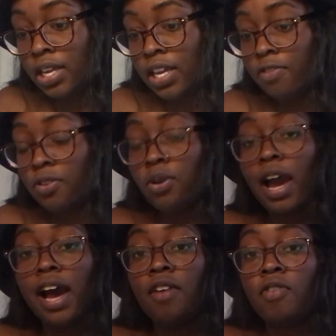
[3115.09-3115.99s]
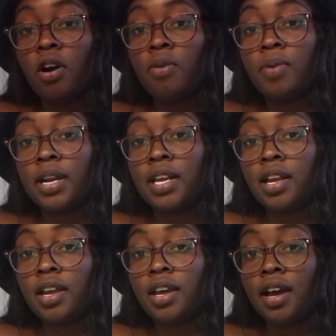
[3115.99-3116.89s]
have
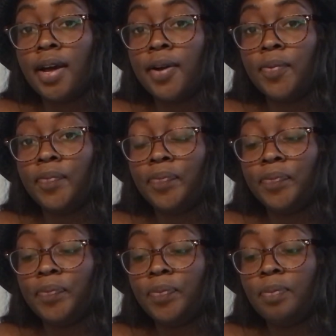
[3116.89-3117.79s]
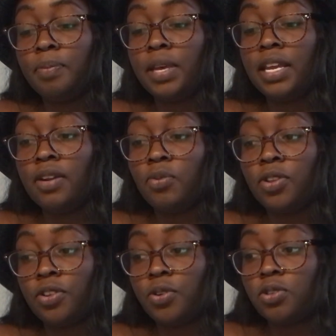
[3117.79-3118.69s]
already been
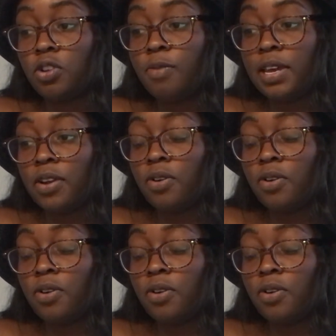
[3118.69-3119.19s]
with your soulmate,